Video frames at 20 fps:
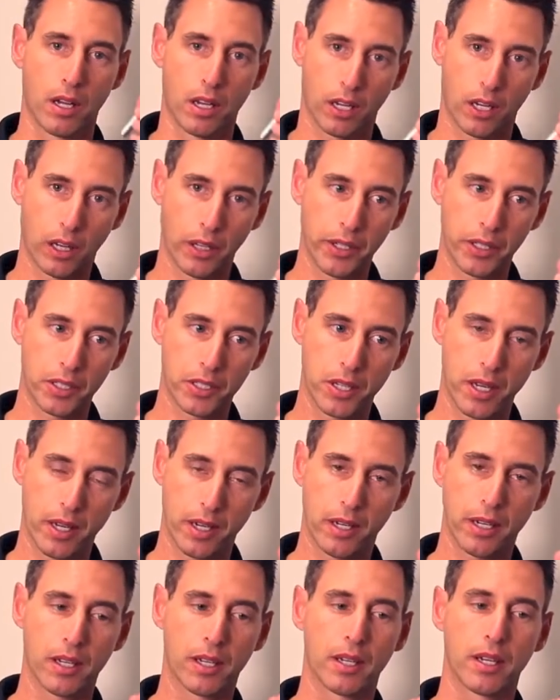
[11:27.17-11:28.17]
Clear
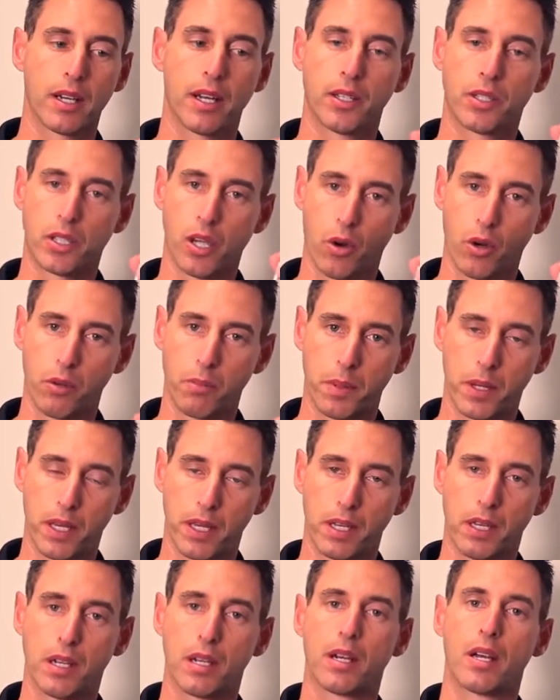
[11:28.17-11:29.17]
zinc, it's going to
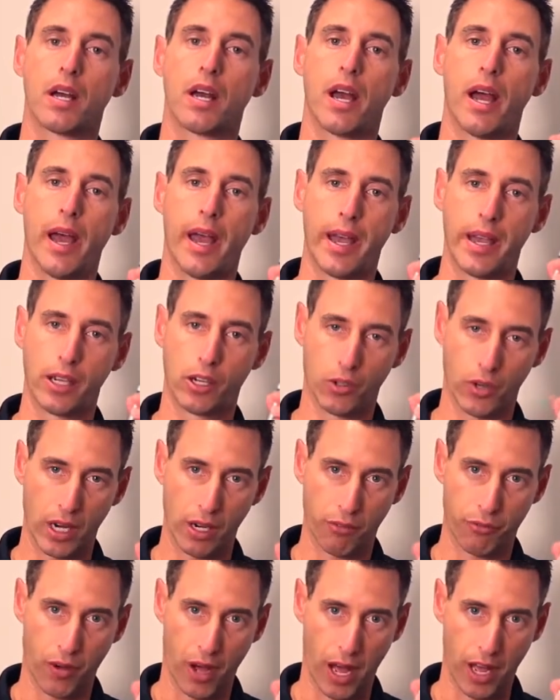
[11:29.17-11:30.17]
be a
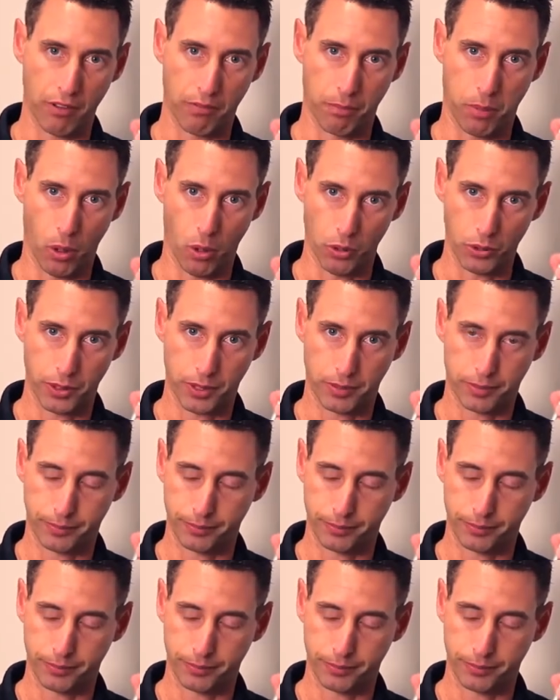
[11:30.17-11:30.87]
grade 5 bolt.